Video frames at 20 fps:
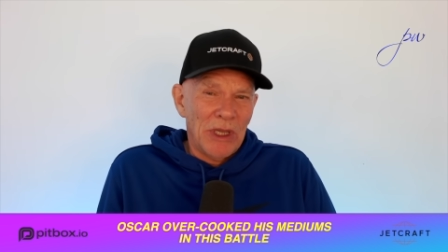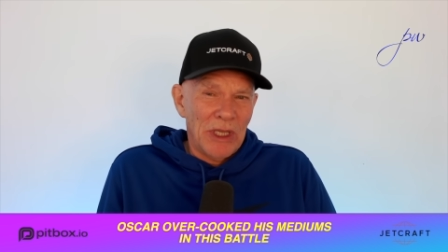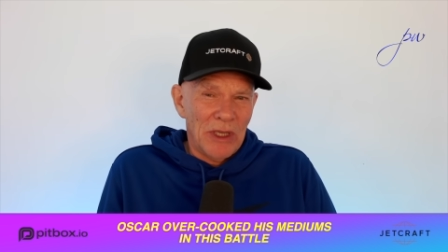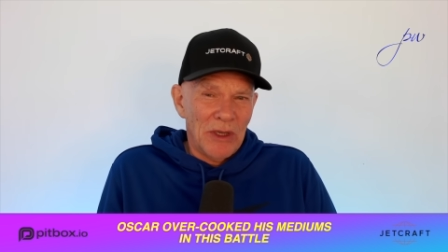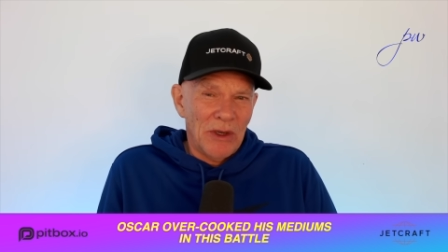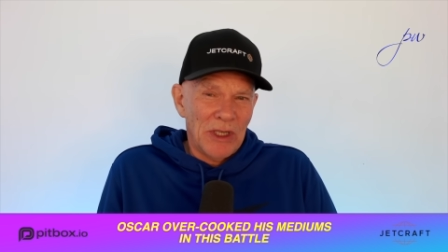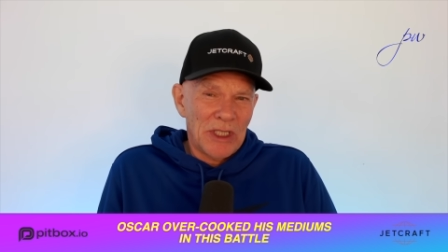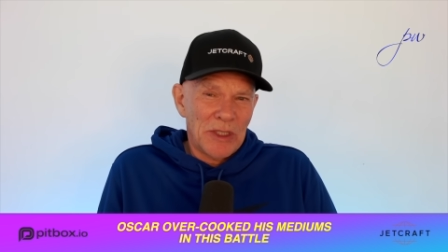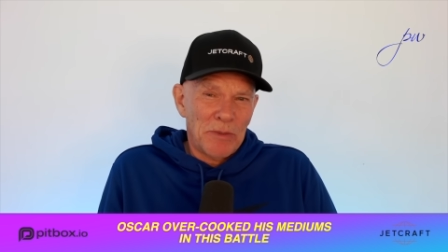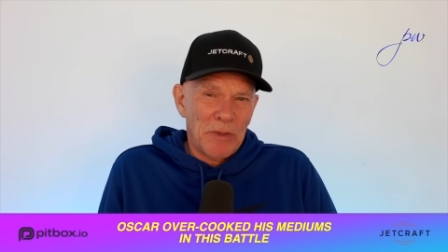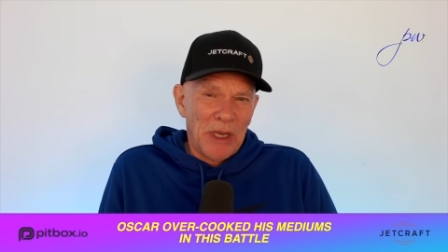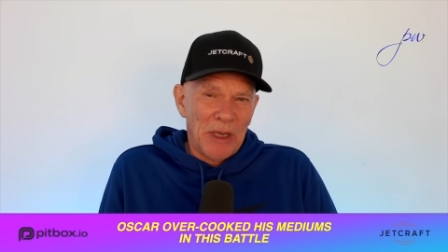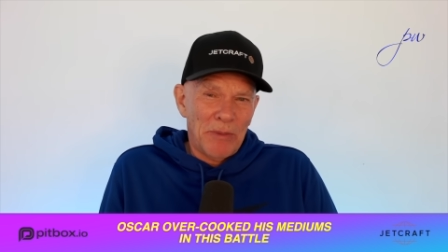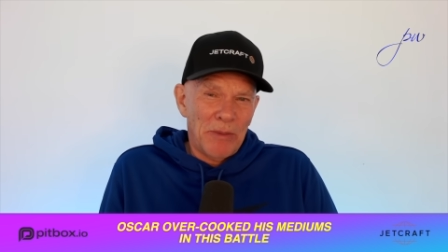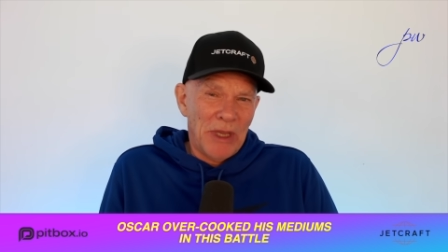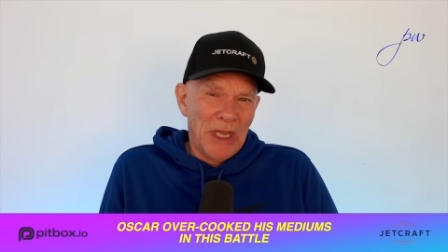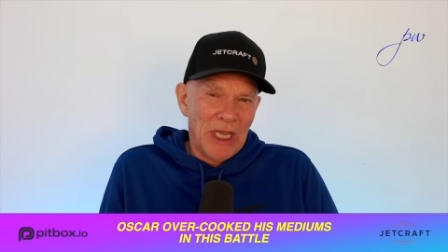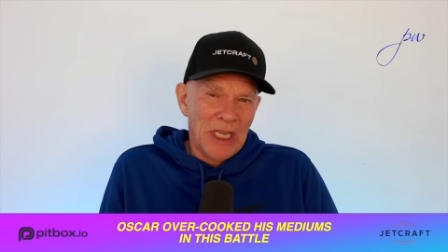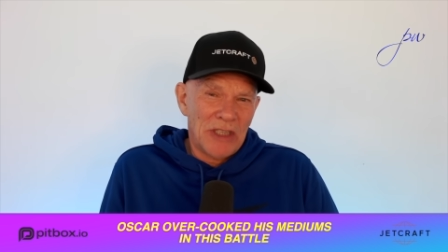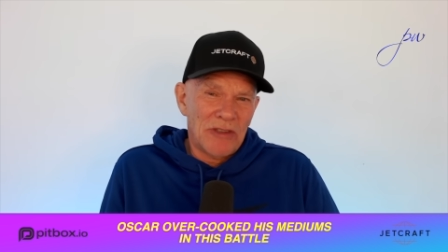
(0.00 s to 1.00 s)
you could expect
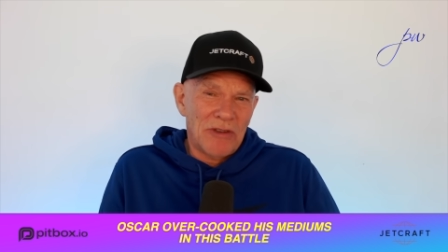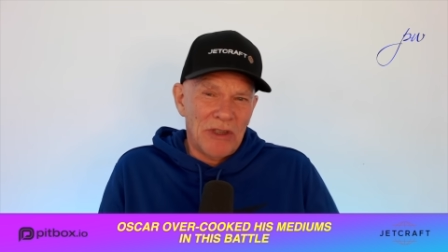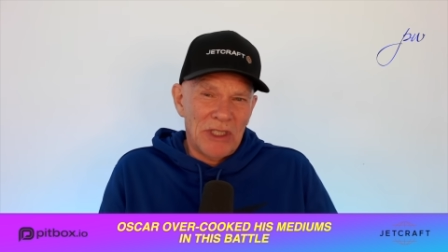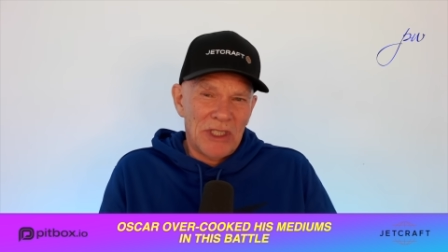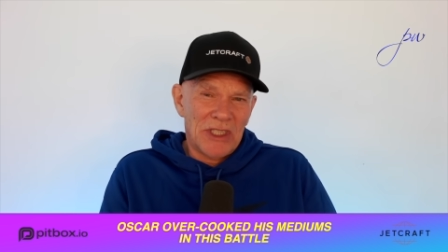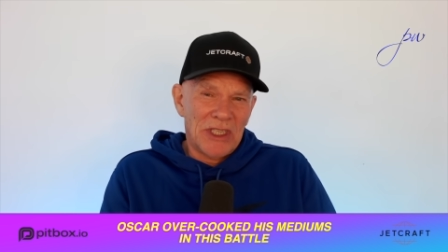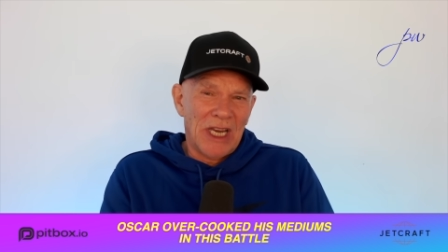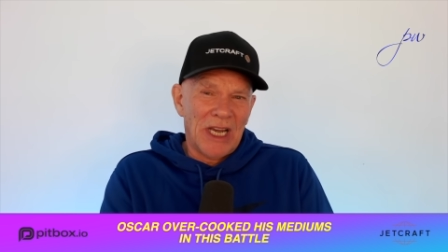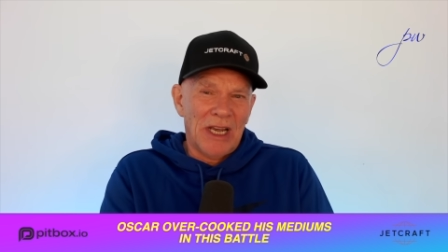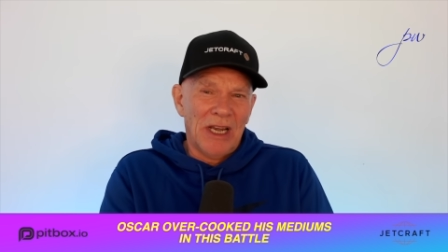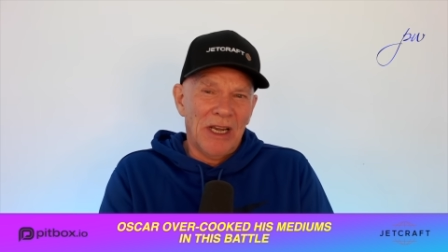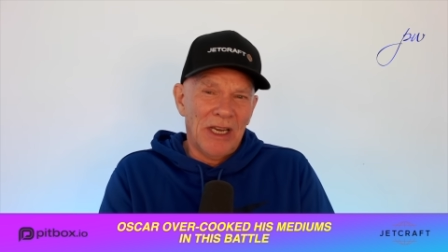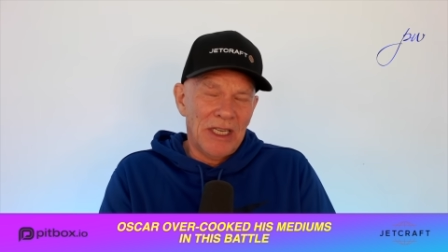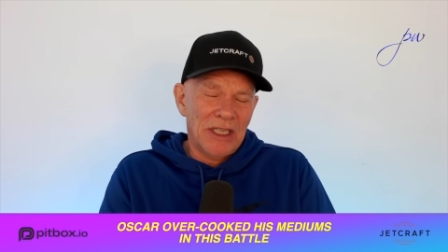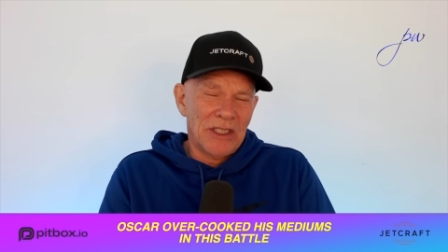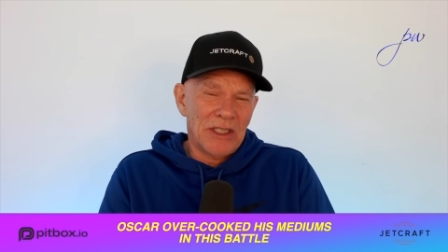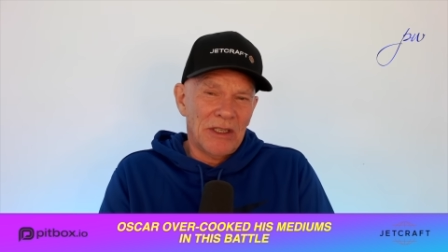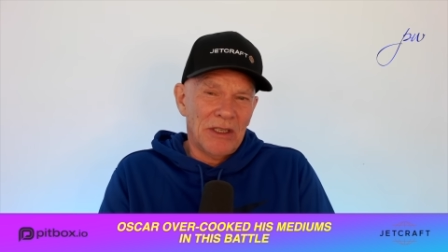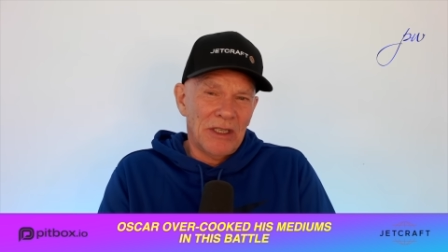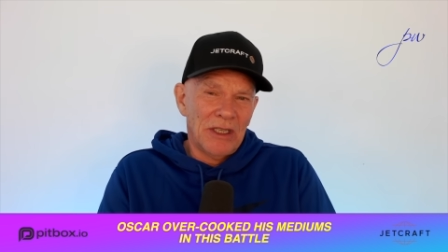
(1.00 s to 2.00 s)
Piastri
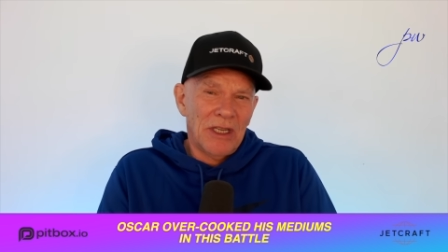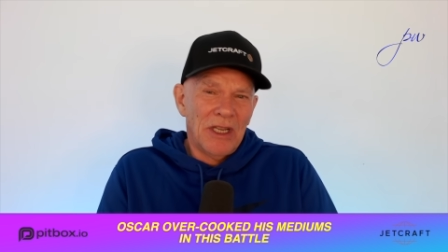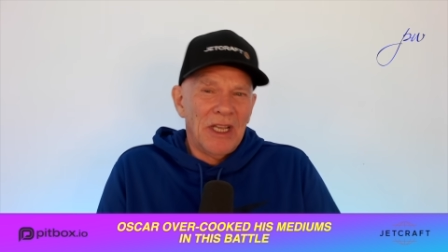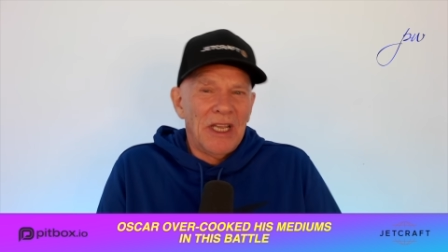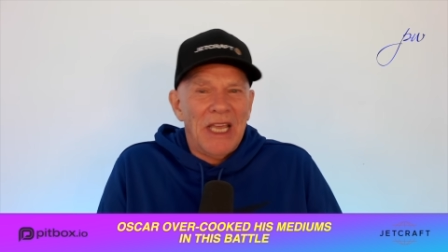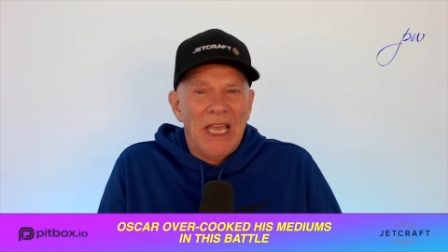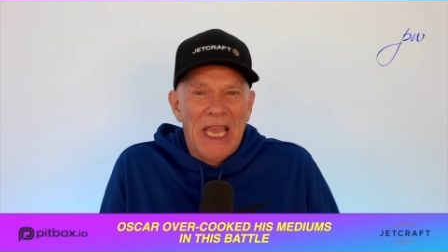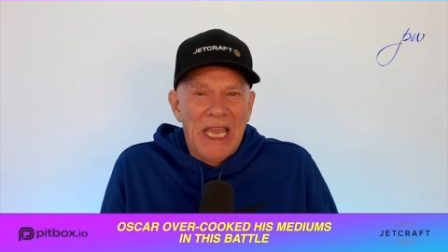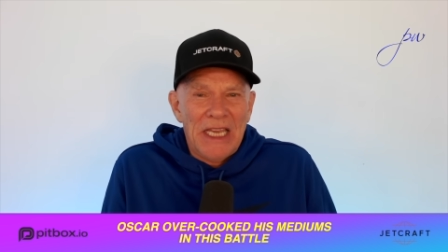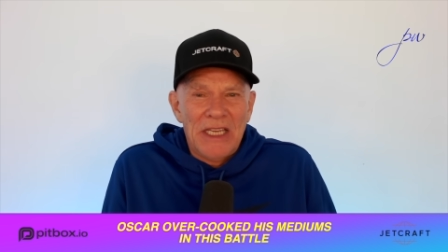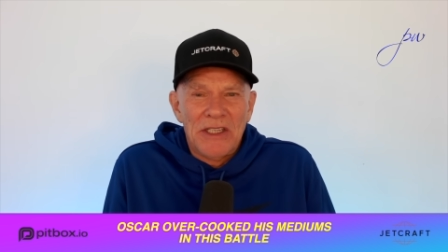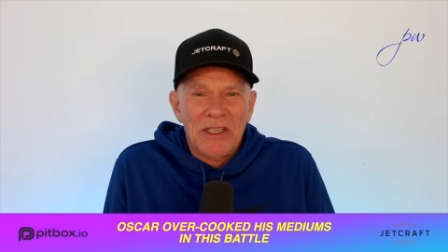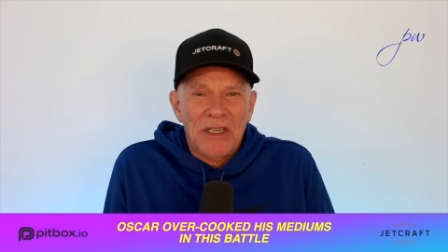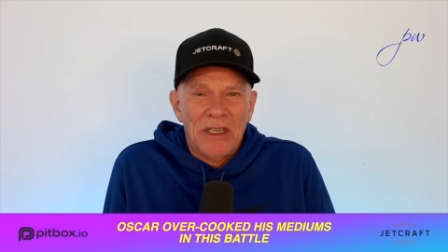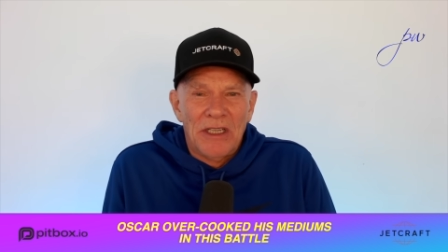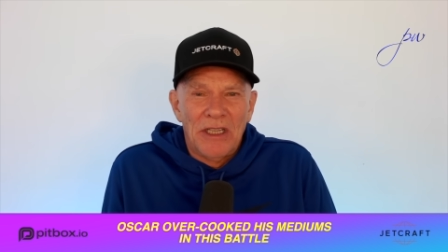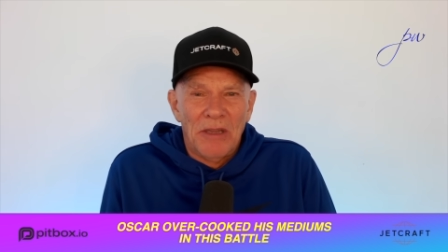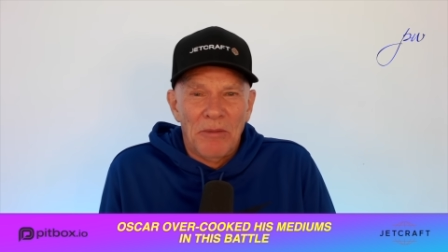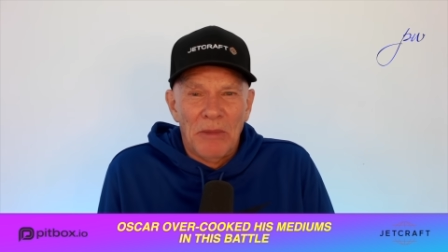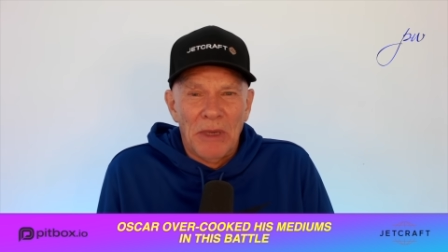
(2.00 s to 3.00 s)
suddenly to exit
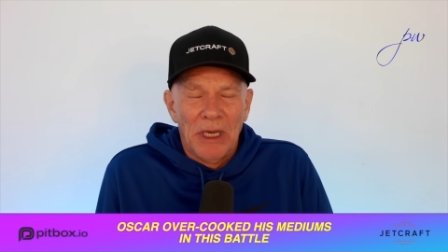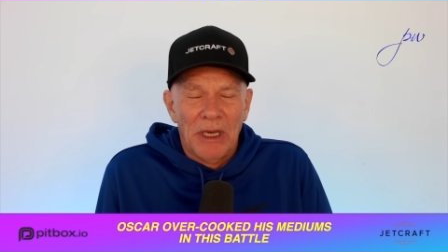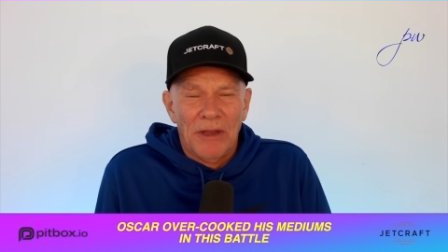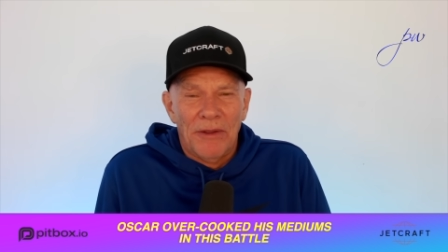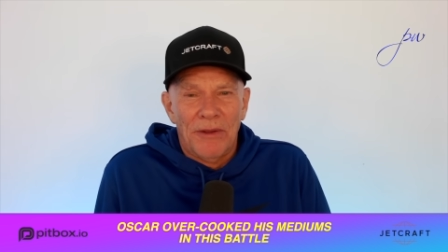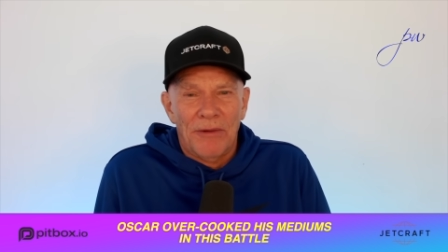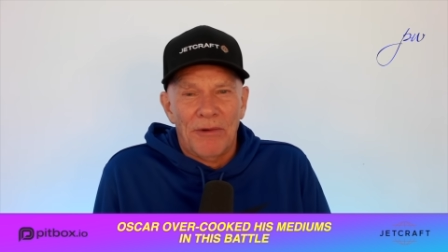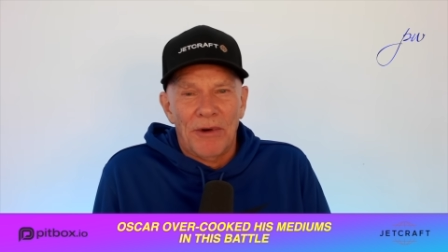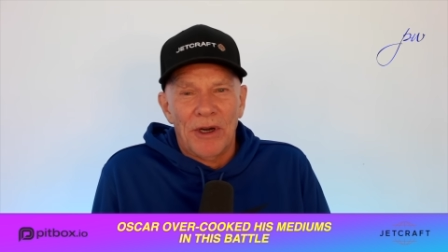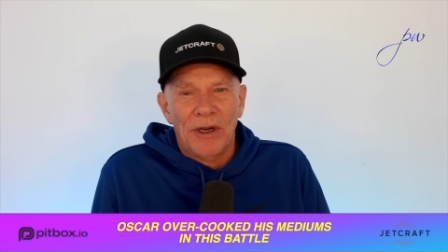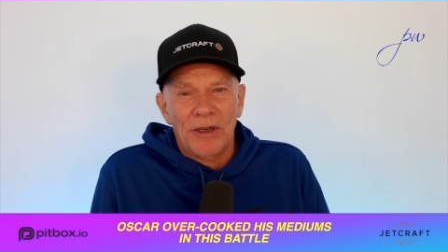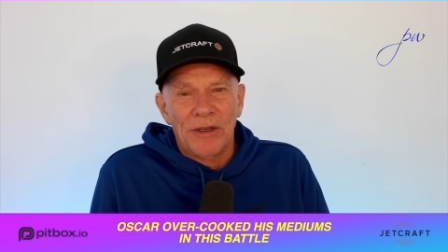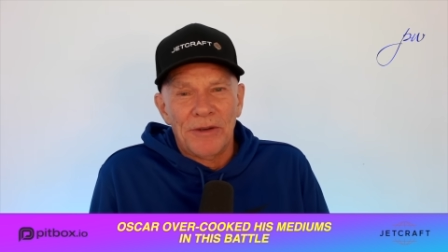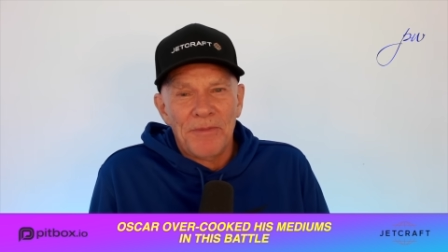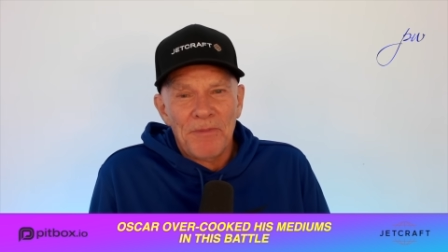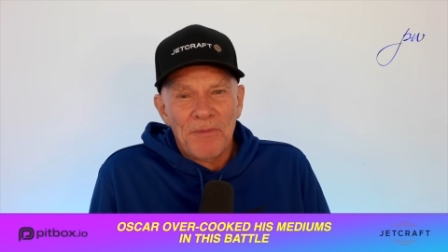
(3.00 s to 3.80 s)
in the middle of the road.